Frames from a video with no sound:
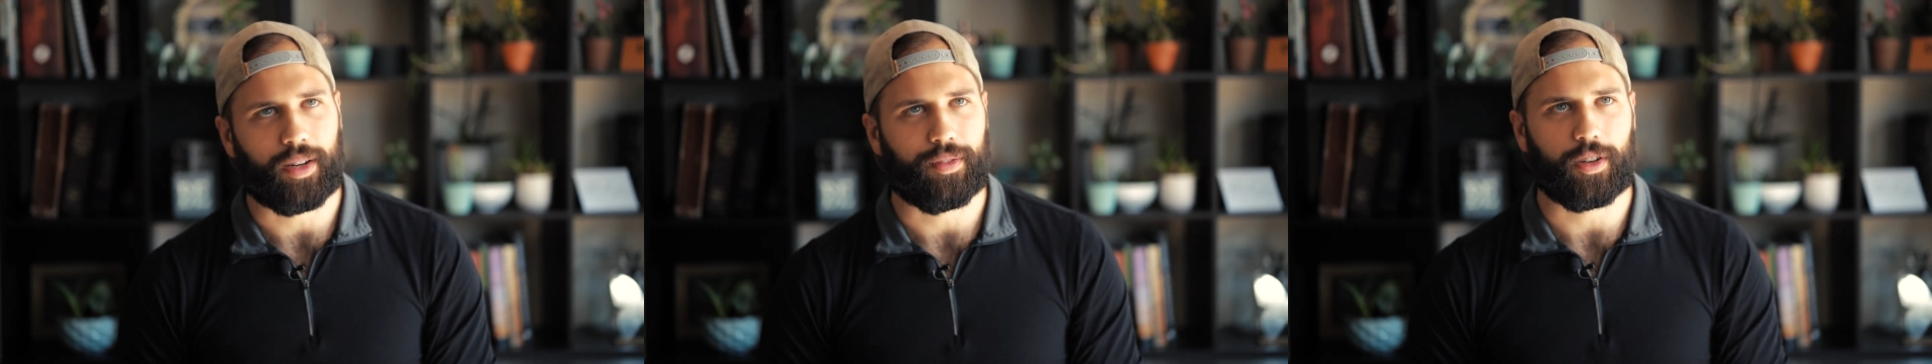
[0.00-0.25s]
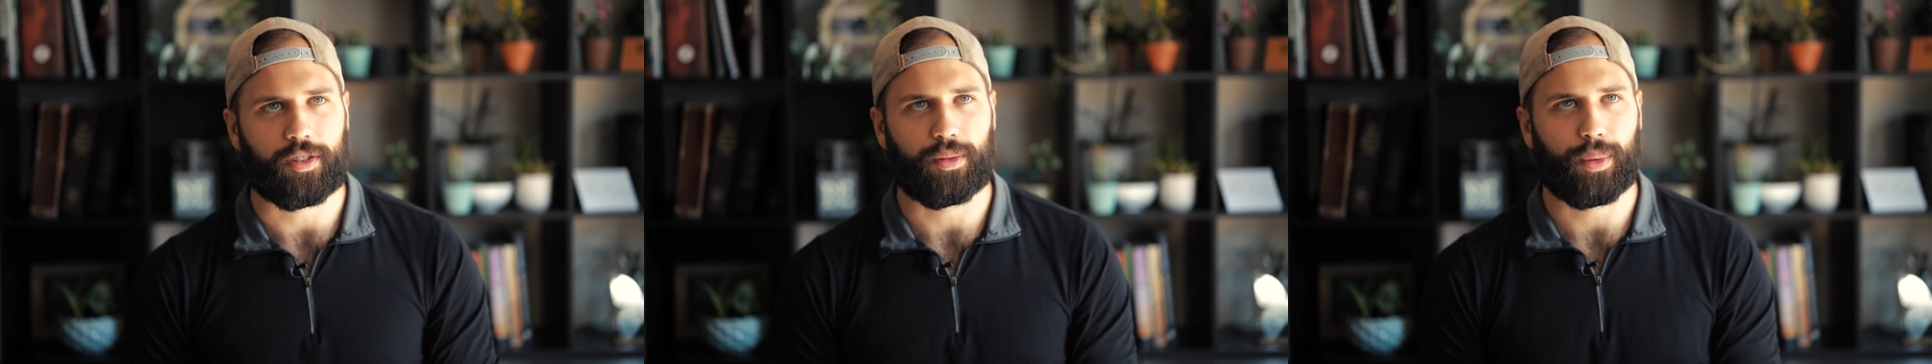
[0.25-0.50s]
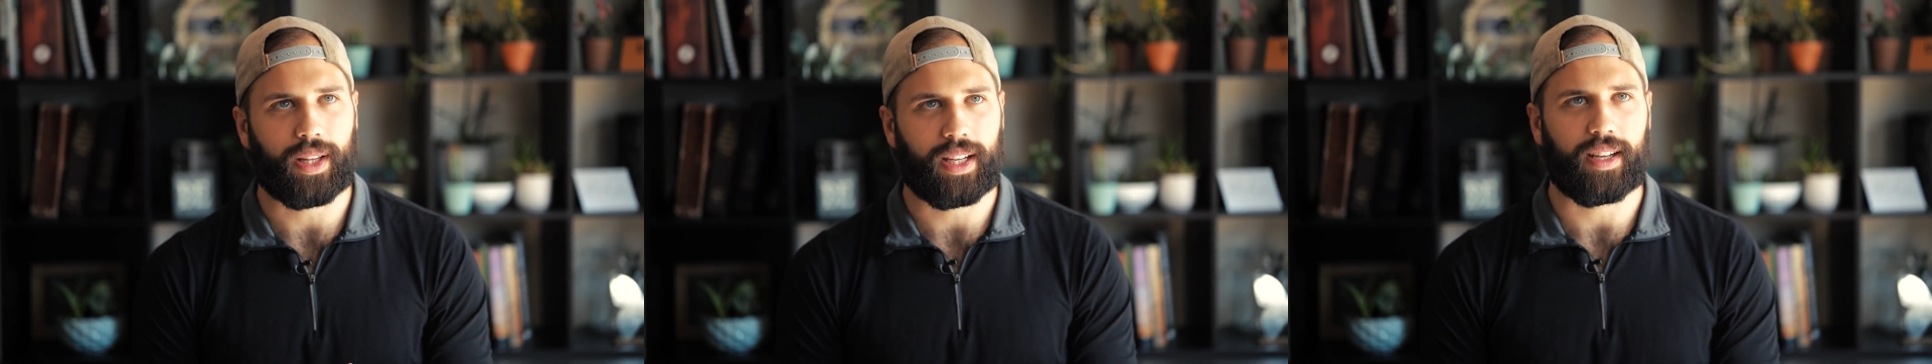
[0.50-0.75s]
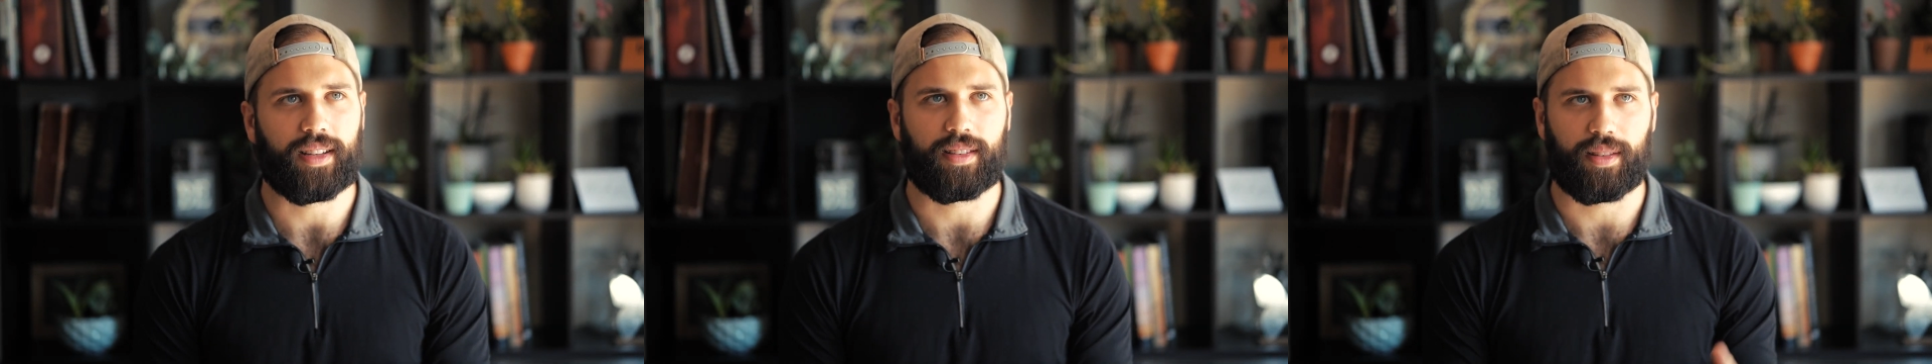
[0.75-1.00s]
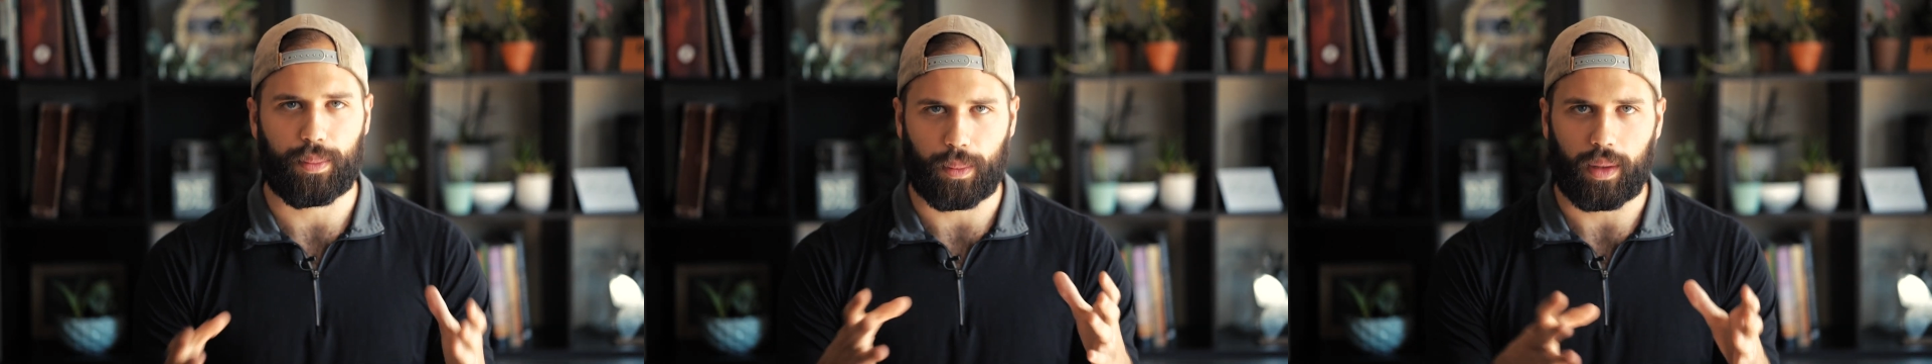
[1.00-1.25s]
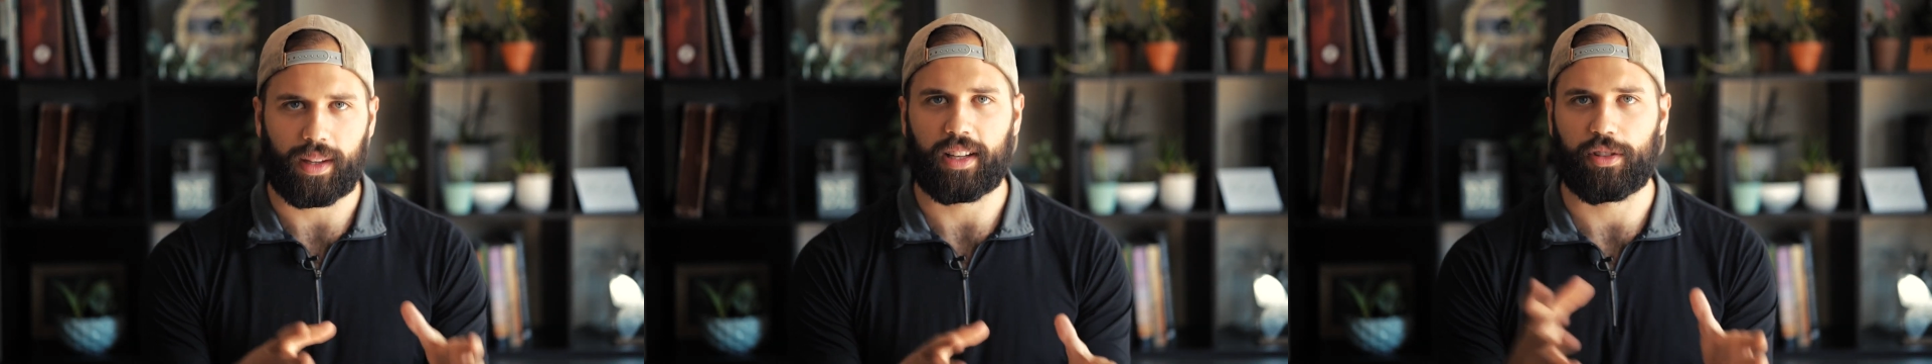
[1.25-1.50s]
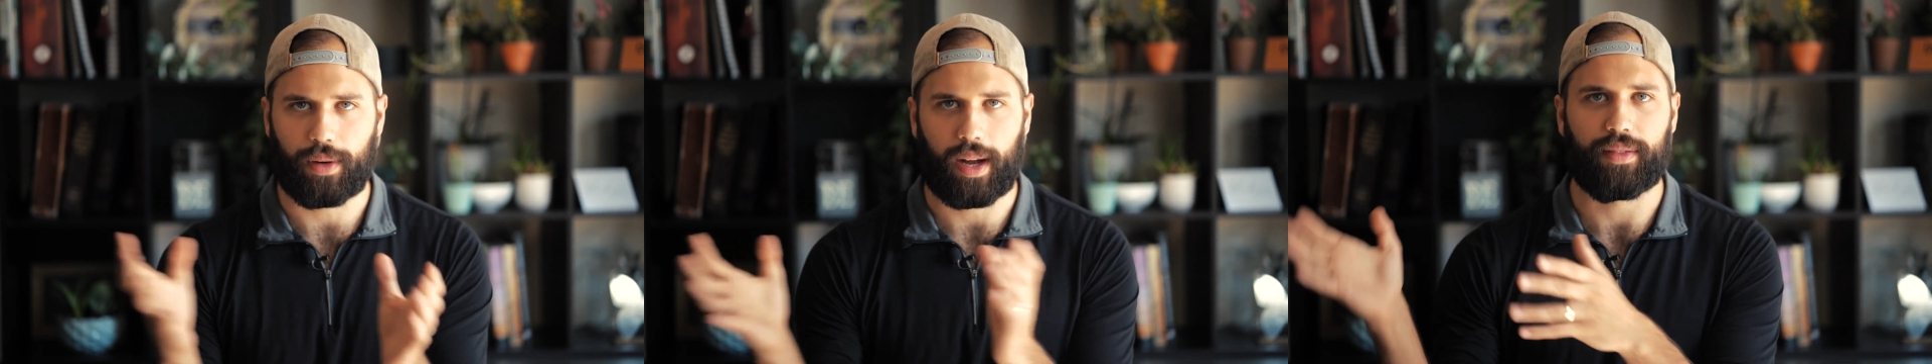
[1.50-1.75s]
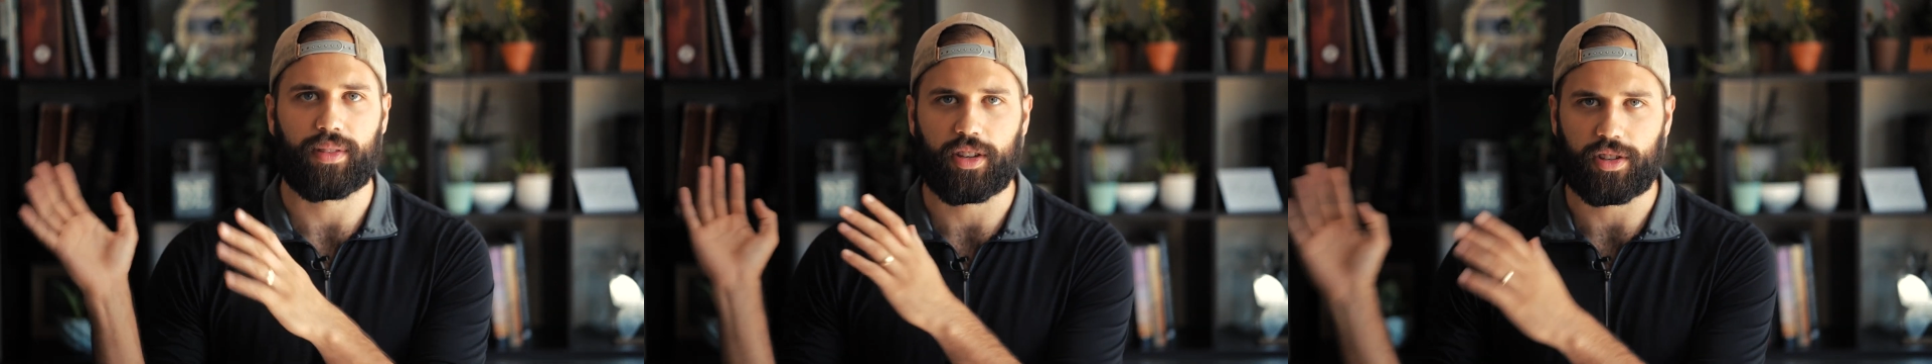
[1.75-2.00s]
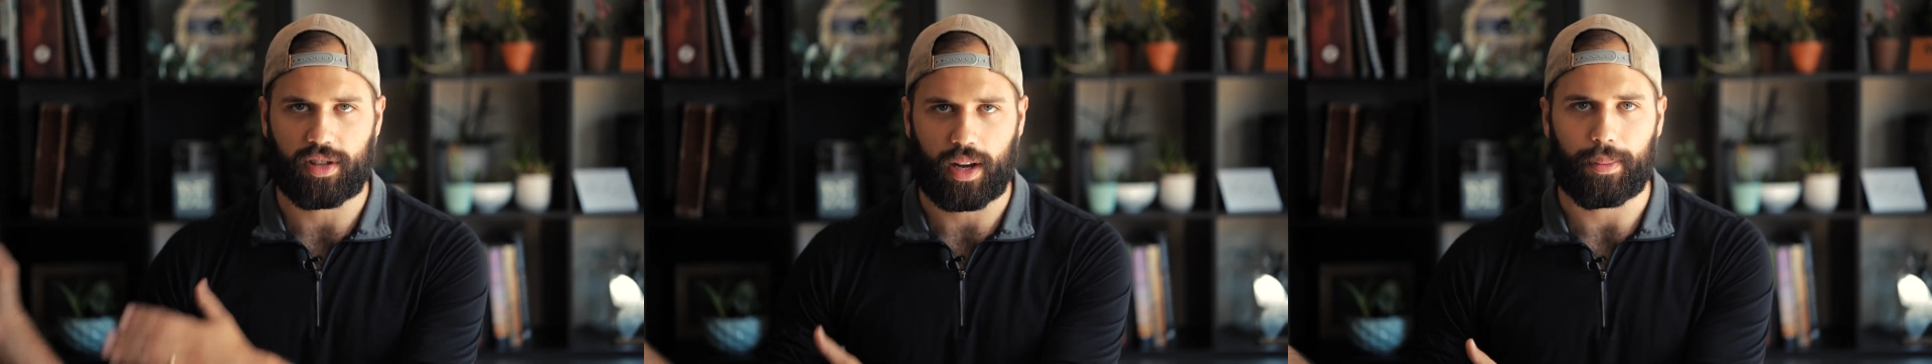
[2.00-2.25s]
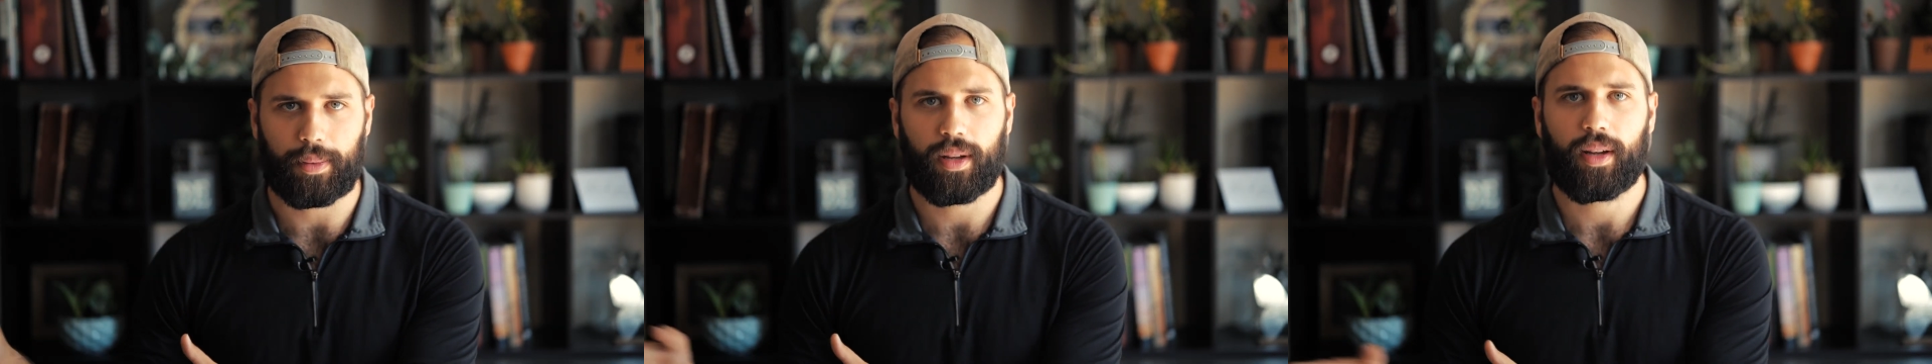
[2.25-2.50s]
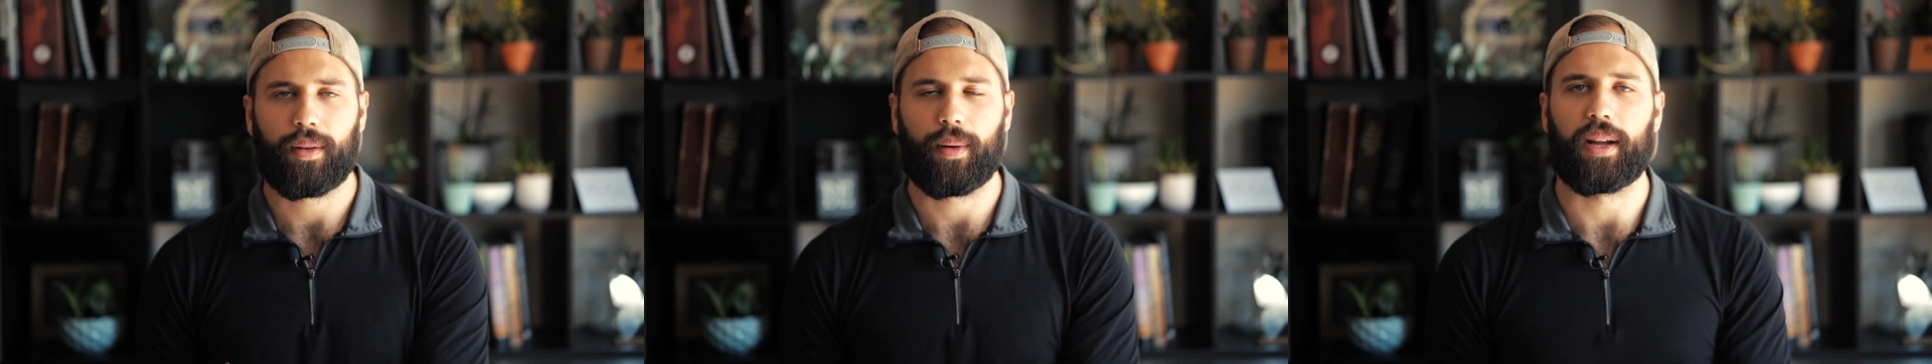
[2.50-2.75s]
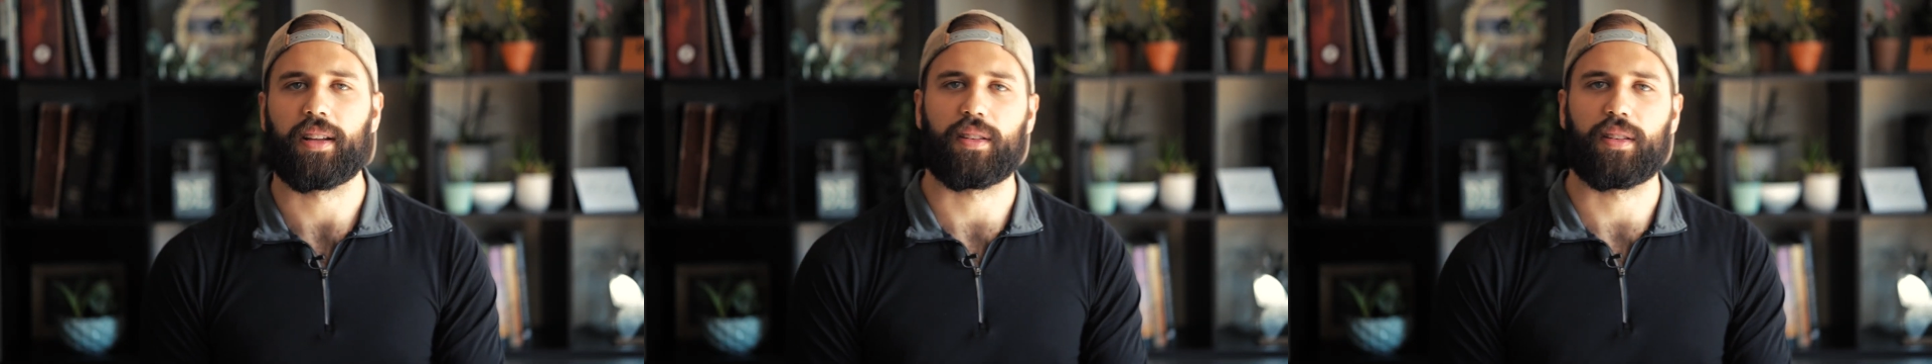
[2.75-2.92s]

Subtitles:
conversion really is the one that drives the ship, right?